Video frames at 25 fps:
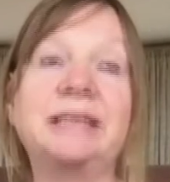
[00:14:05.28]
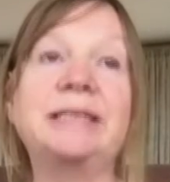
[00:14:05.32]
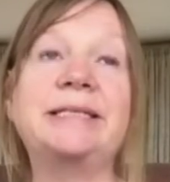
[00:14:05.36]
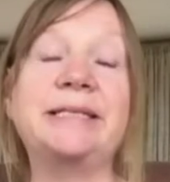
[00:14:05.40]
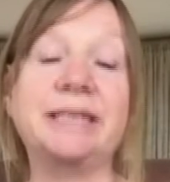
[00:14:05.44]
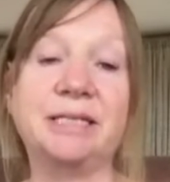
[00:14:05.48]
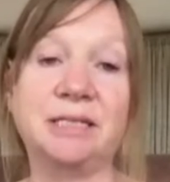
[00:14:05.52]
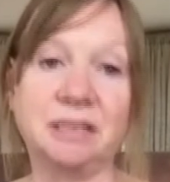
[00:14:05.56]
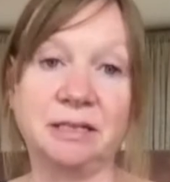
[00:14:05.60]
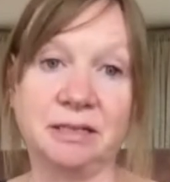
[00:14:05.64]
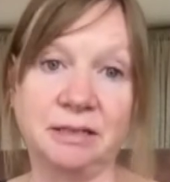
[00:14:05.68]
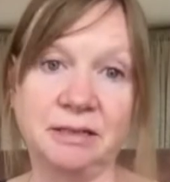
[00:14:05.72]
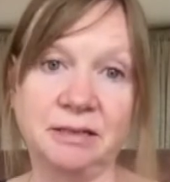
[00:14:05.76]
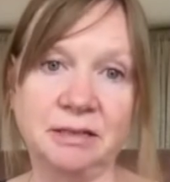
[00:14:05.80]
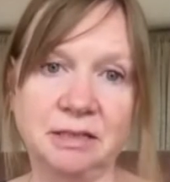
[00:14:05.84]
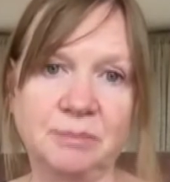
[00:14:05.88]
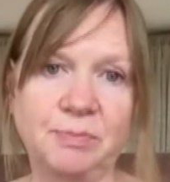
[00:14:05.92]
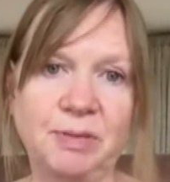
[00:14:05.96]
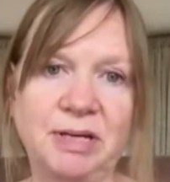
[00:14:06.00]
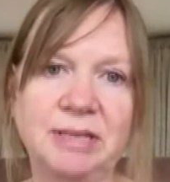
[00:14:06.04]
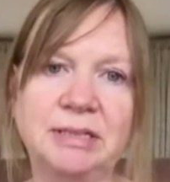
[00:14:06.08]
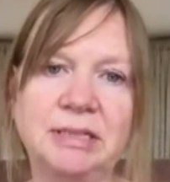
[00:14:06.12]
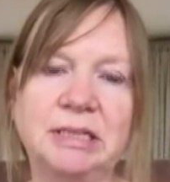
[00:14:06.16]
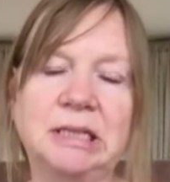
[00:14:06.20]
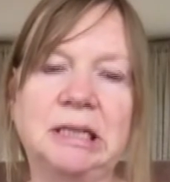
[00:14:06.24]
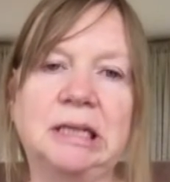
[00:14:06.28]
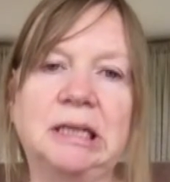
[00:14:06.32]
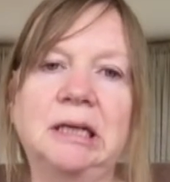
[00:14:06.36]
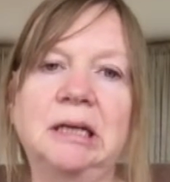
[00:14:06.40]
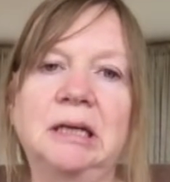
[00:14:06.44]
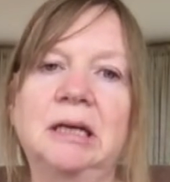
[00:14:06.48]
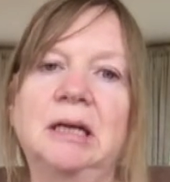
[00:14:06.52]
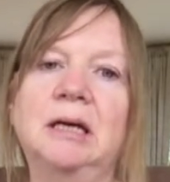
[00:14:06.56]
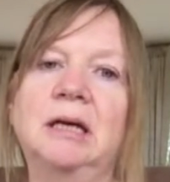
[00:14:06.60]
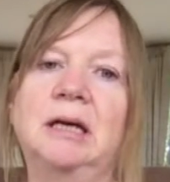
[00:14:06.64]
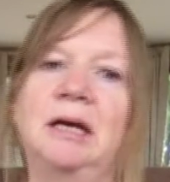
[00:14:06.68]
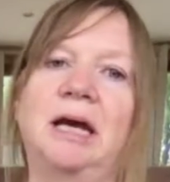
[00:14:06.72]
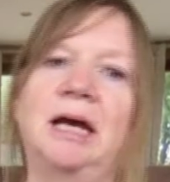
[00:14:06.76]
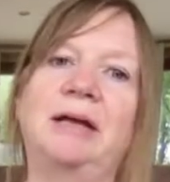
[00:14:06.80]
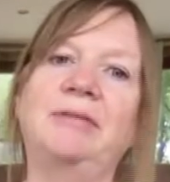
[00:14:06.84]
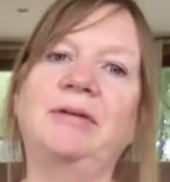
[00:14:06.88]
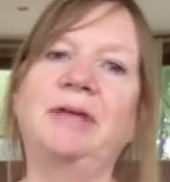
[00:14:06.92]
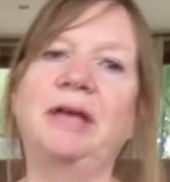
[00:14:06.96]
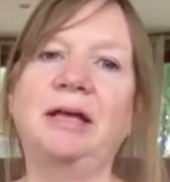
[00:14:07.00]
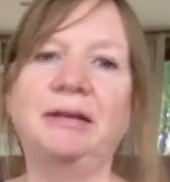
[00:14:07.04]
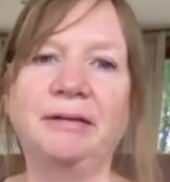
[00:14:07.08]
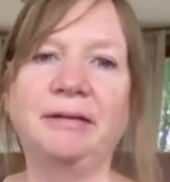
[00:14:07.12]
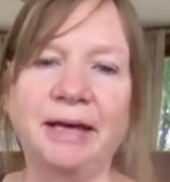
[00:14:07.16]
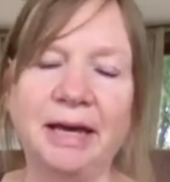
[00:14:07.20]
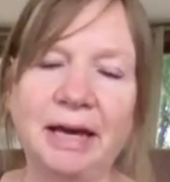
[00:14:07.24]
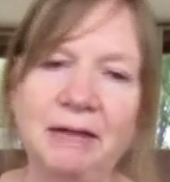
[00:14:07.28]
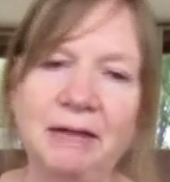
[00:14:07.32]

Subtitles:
the dissidents, basically. And then